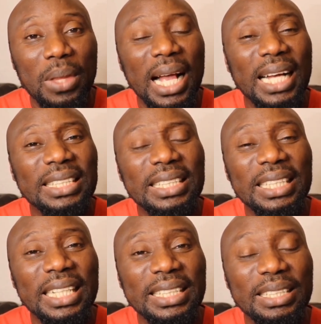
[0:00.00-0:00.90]

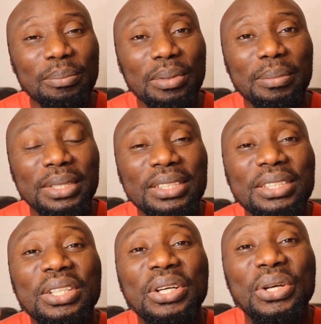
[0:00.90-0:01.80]
Asire simply means
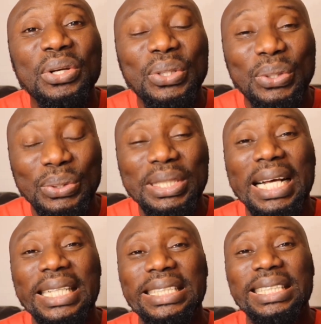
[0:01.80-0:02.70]
good
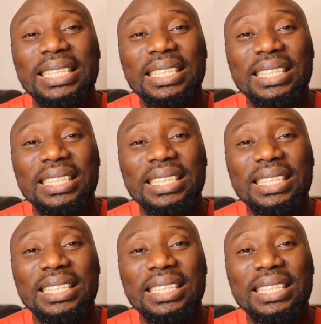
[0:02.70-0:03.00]
night.